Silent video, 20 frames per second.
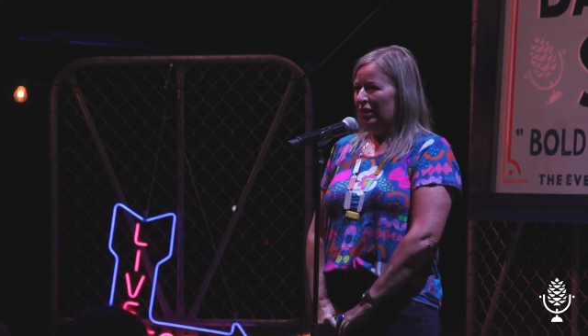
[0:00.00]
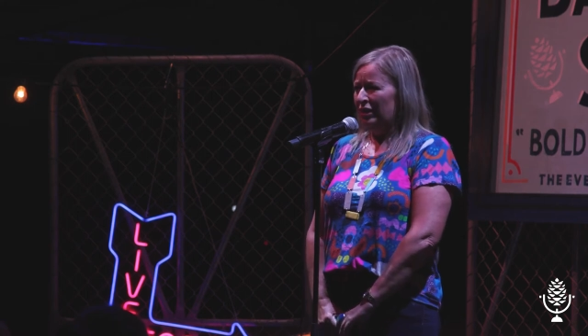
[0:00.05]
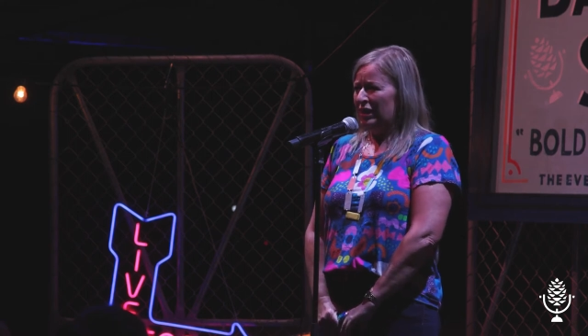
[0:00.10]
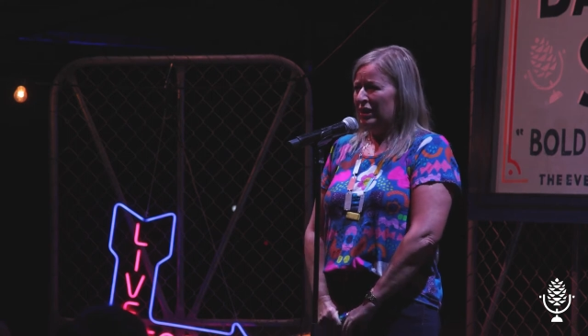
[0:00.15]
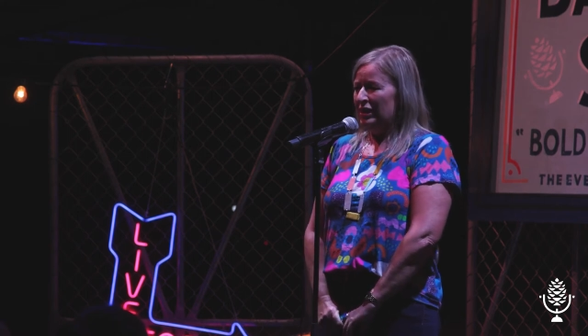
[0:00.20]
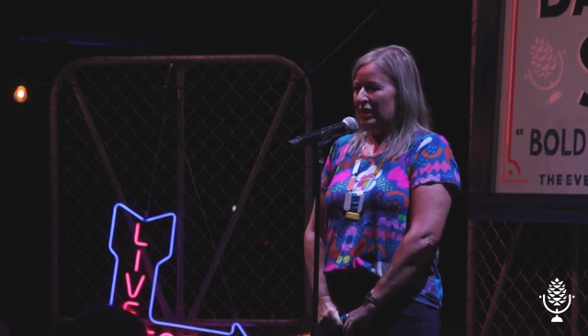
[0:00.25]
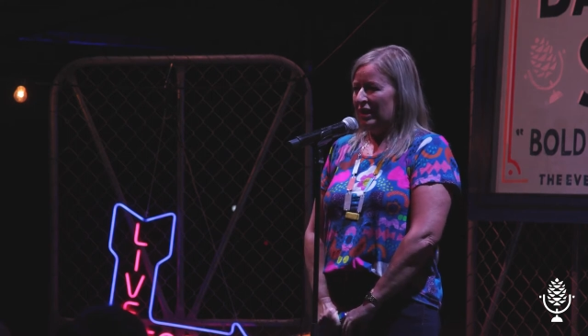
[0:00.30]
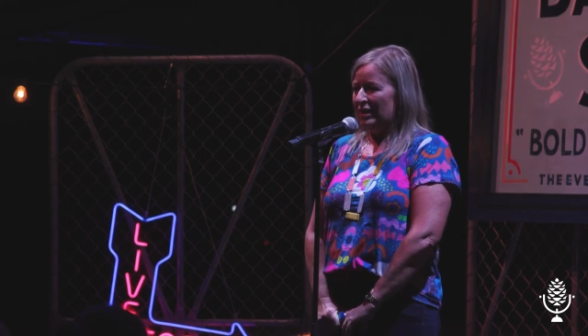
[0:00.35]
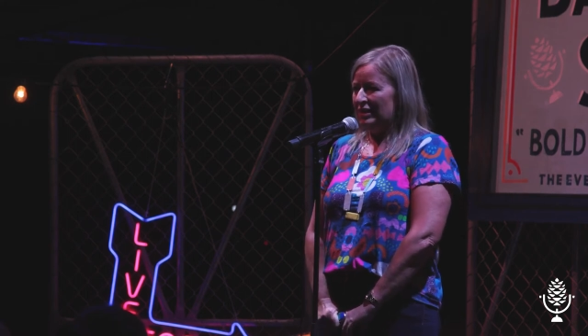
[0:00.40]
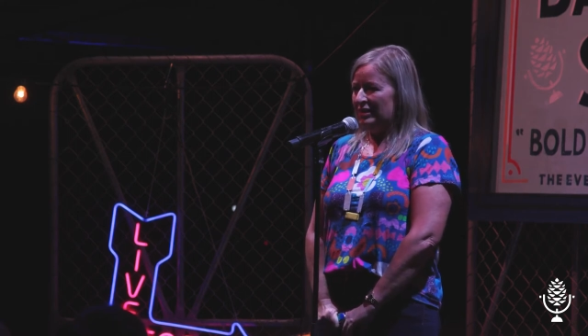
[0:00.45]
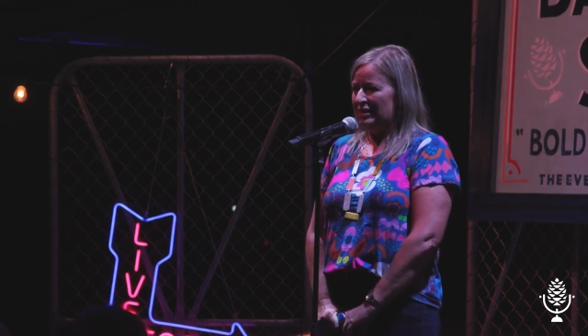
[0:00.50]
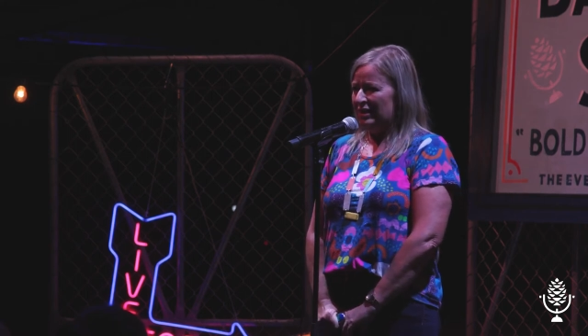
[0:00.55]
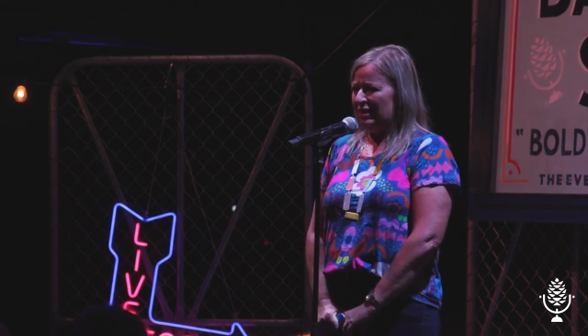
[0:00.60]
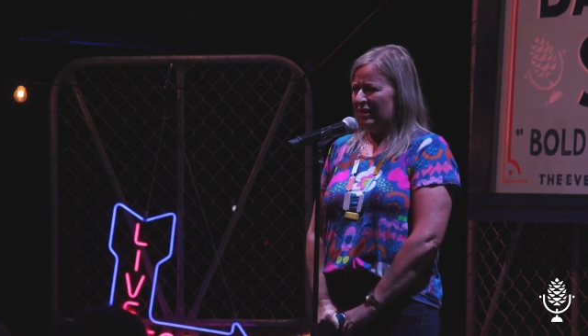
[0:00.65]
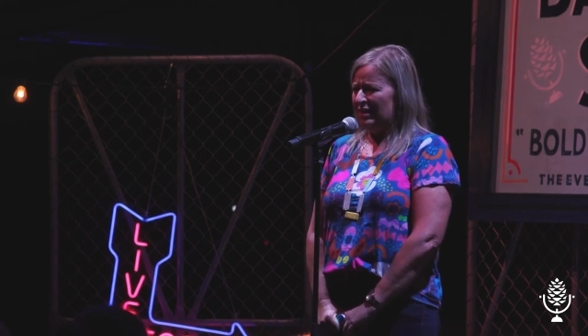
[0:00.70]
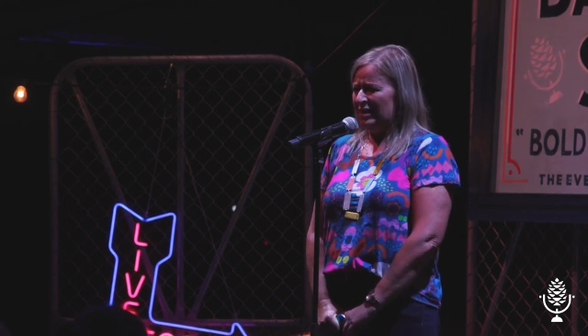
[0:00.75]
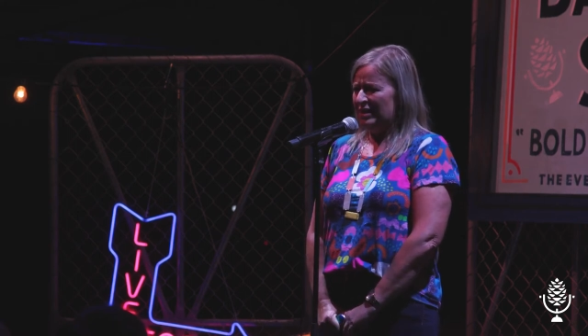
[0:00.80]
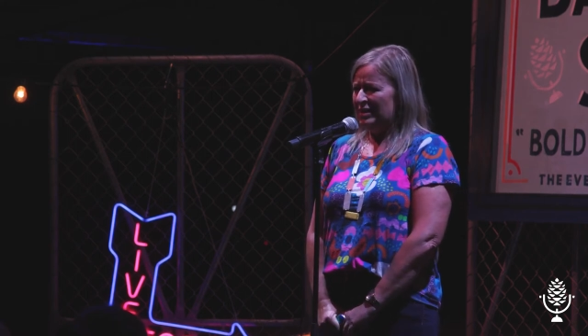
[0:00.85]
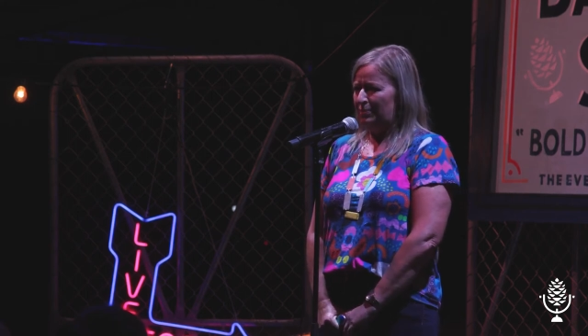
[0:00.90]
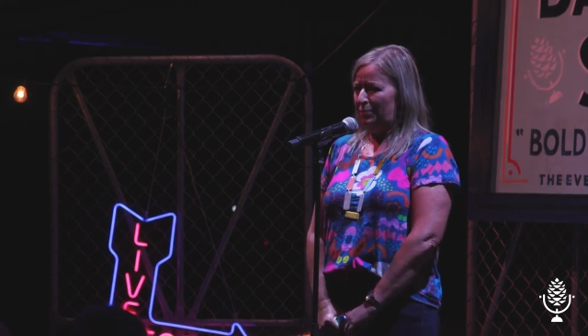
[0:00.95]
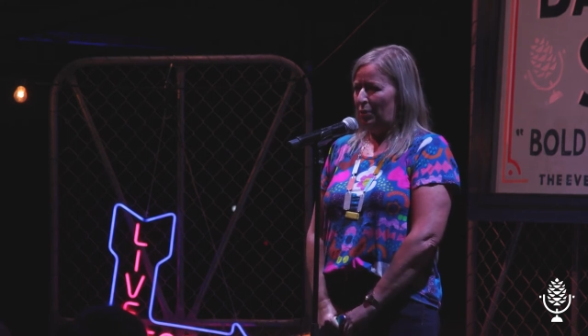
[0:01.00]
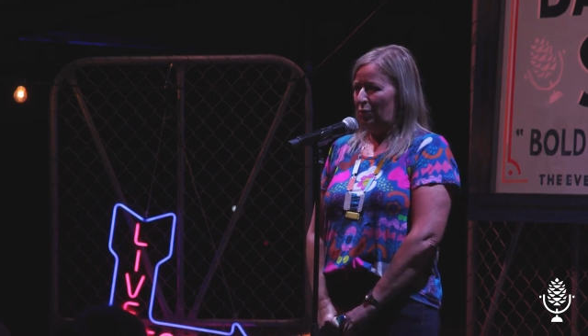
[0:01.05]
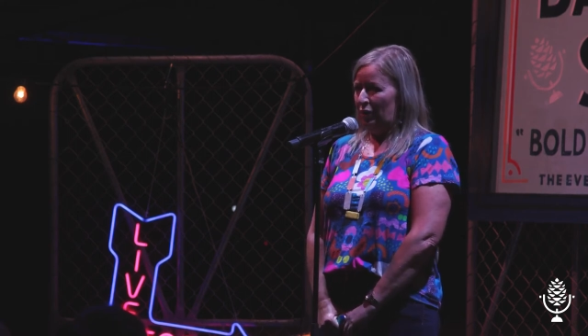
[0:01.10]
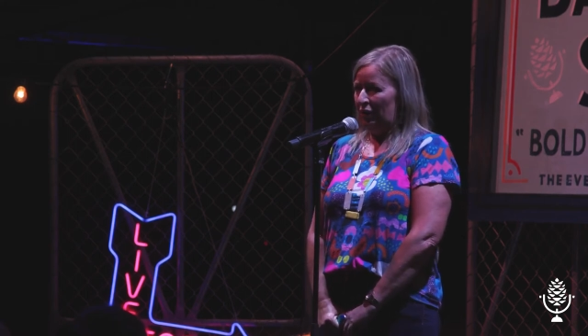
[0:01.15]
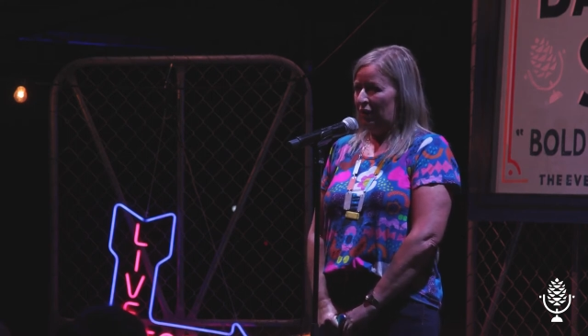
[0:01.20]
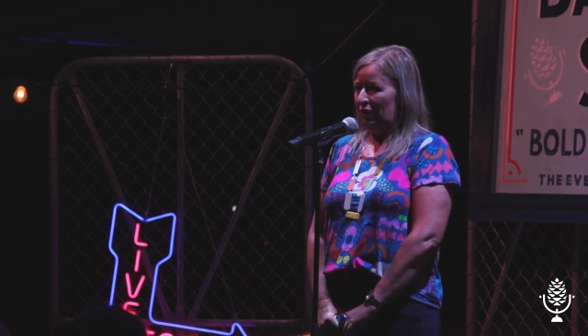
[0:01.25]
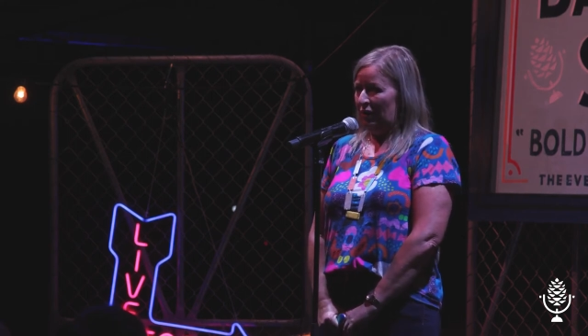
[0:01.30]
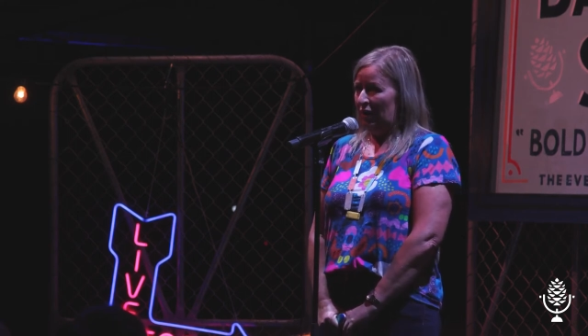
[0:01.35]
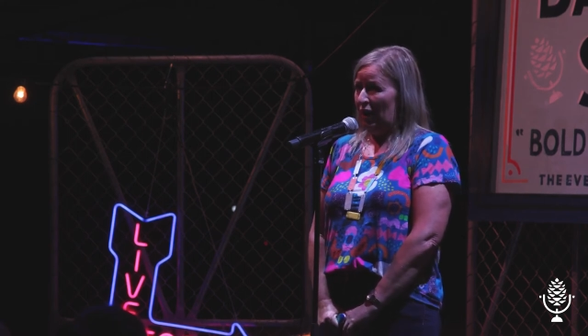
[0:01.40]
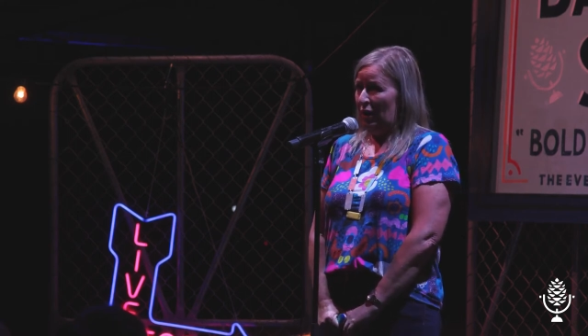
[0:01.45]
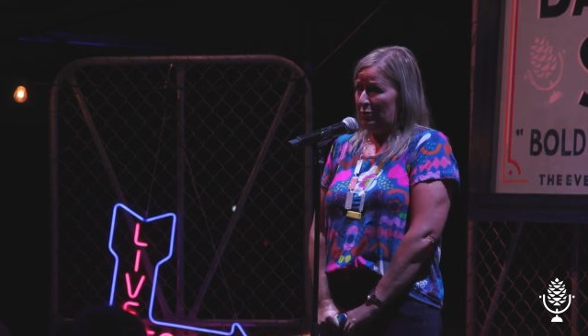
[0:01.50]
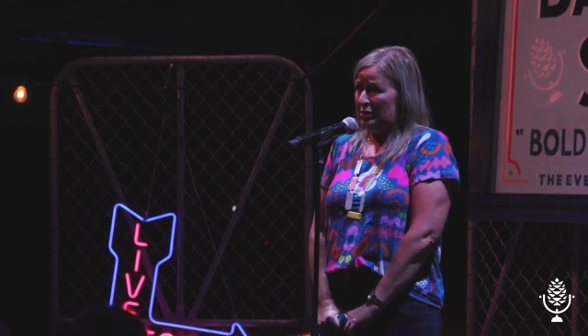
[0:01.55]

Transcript: I realised at this point